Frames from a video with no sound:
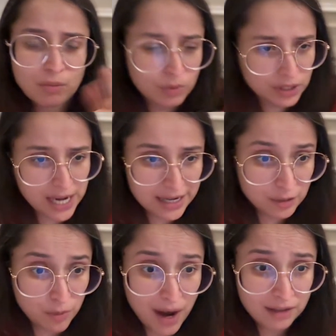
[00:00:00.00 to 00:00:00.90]

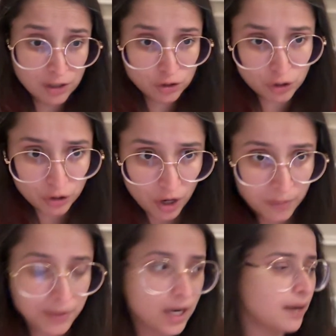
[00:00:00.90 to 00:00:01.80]
Here's why this should
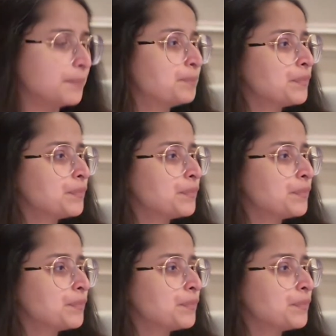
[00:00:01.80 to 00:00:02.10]
not be done.